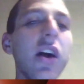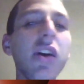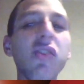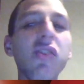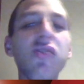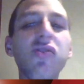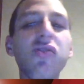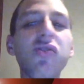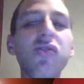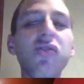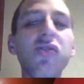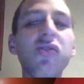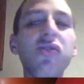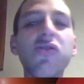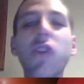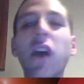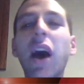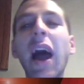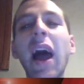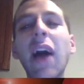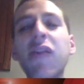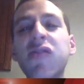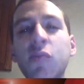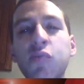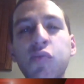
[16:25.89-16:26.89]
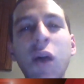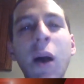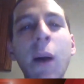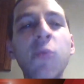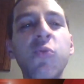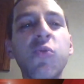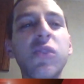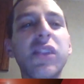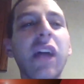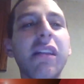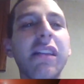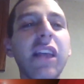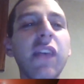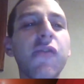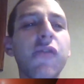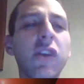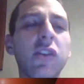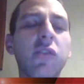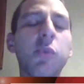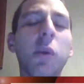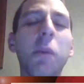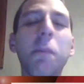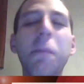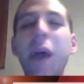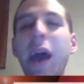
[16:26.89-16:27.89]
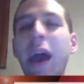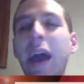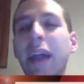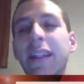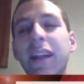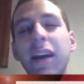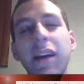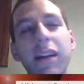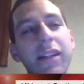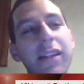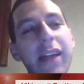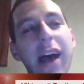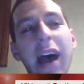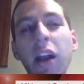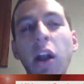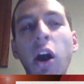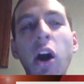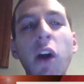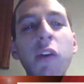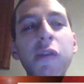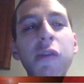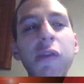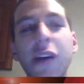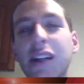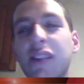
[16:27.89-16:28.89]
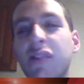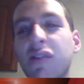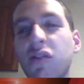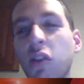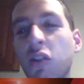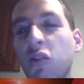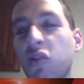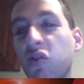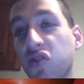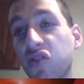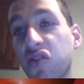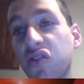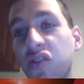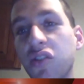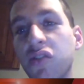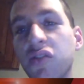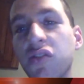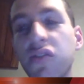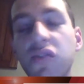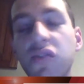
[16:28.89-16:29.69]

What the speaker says: So I have some problems with that defense, but man, that offense looks,